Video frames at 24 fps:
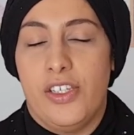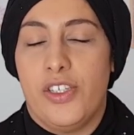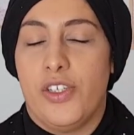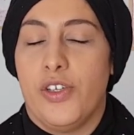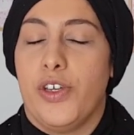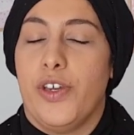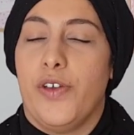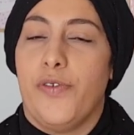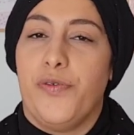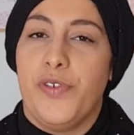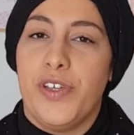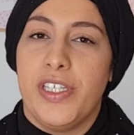So
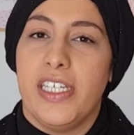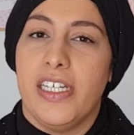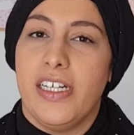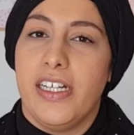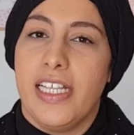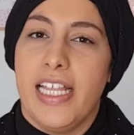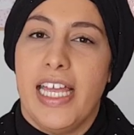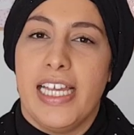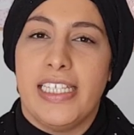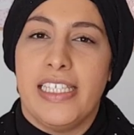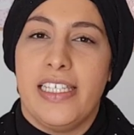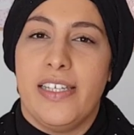your physical
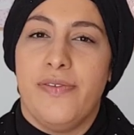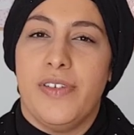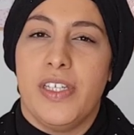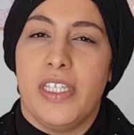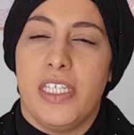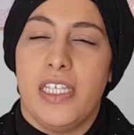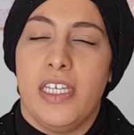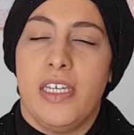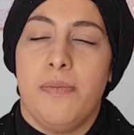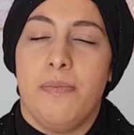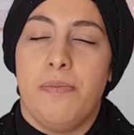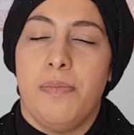
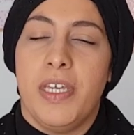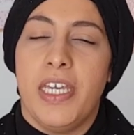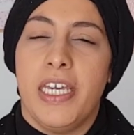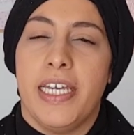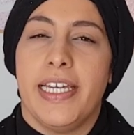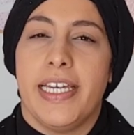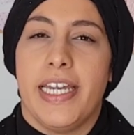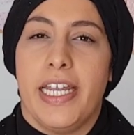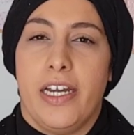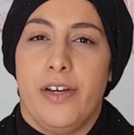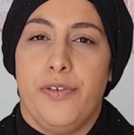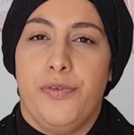activity,
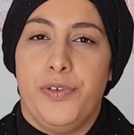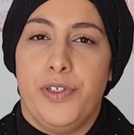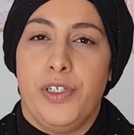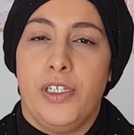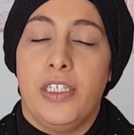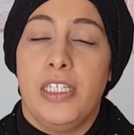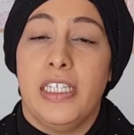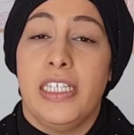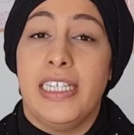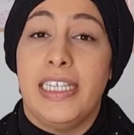be careful,